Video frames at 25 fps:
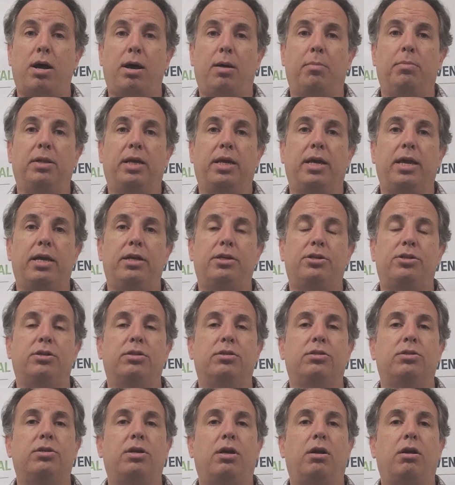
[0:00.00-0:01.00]

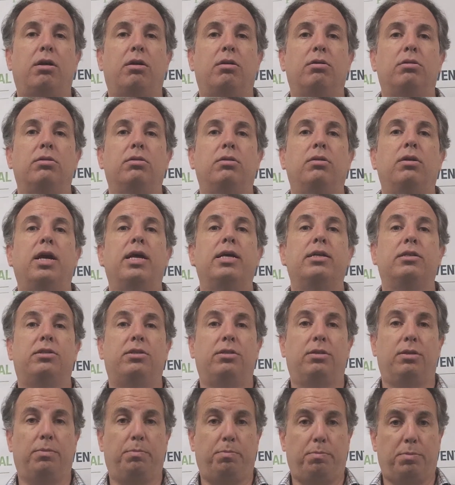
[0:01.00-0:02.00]
obligations are
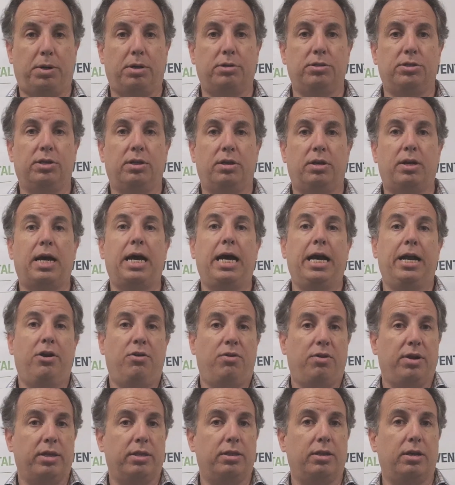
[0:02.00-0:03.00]
as the person
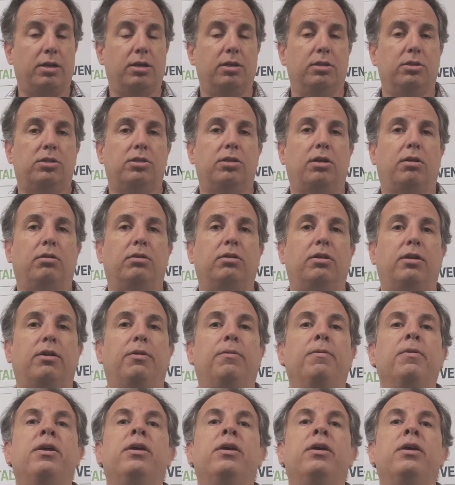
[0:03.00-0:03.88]
hiring the consultant.